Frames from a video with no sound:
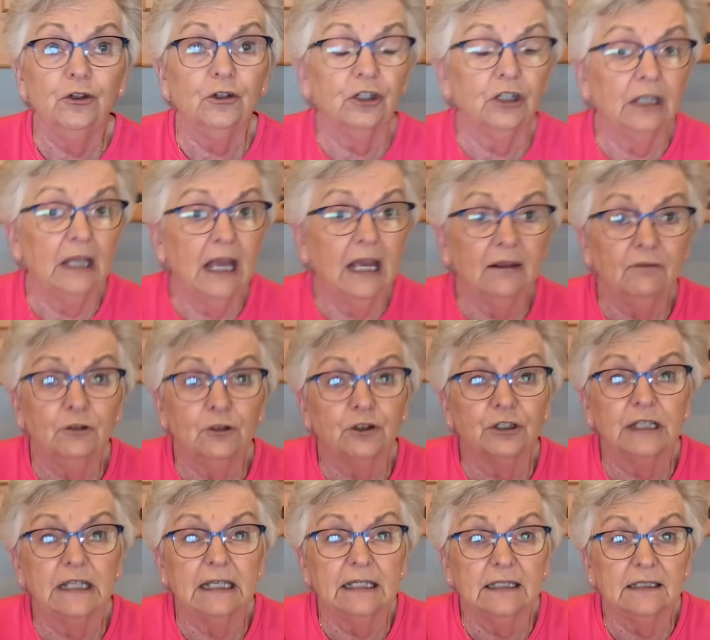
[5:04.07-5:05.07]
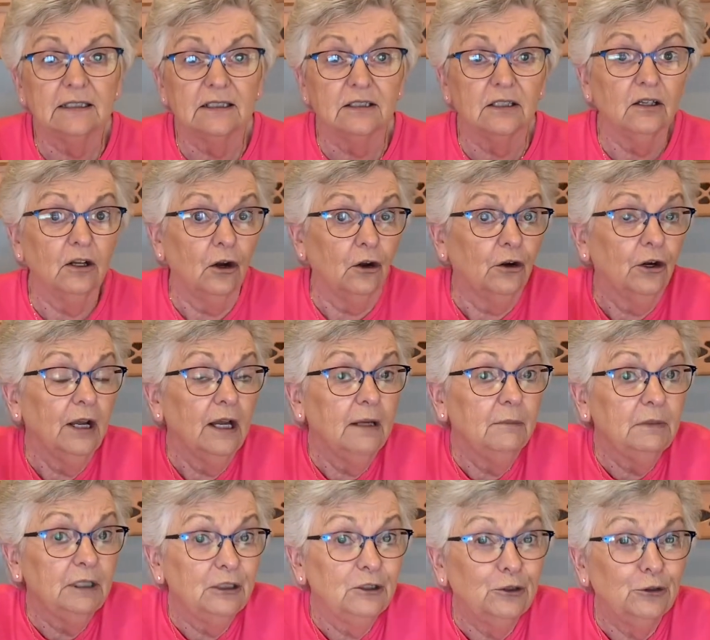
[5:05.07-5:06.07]
could have your kids or
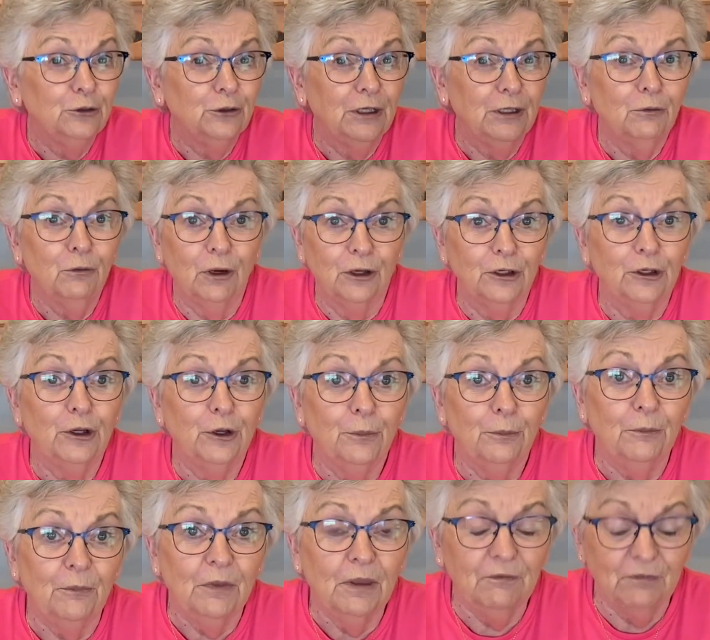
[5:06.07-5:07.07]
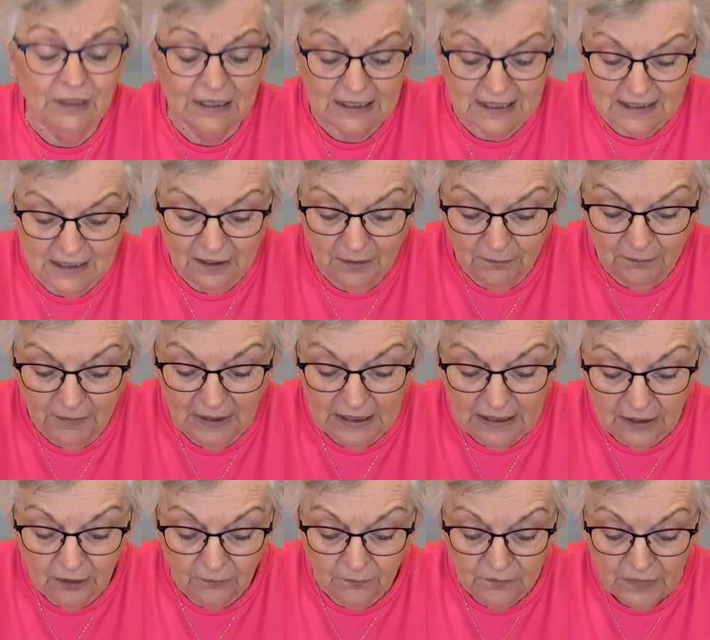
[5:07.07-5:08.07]
hubby do it while you're fixing a
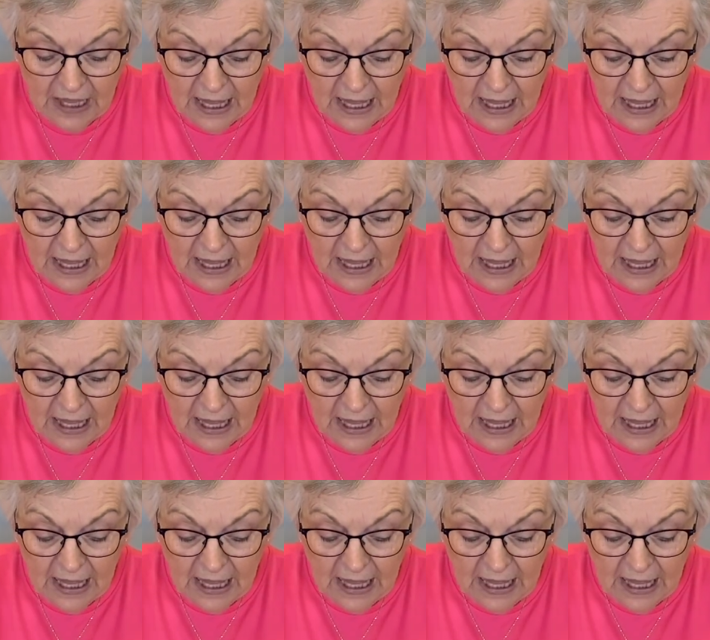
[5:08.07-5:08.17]
meal.